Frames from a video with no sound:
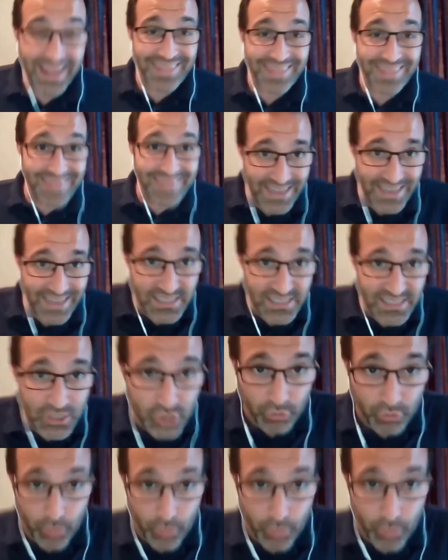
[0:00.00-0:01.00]
That is the
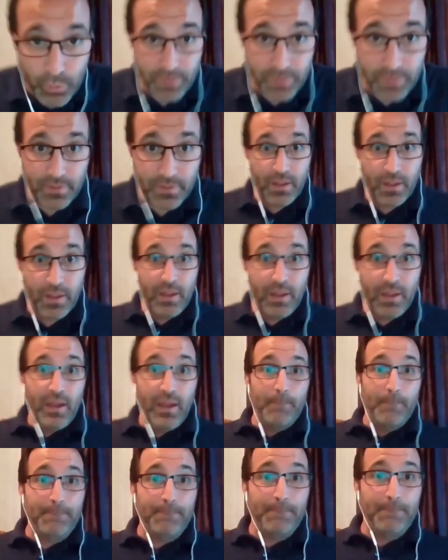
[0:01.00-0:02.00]
truth.
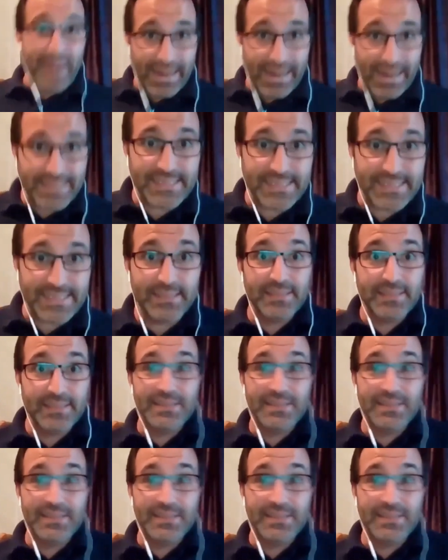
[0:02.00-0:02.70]
But,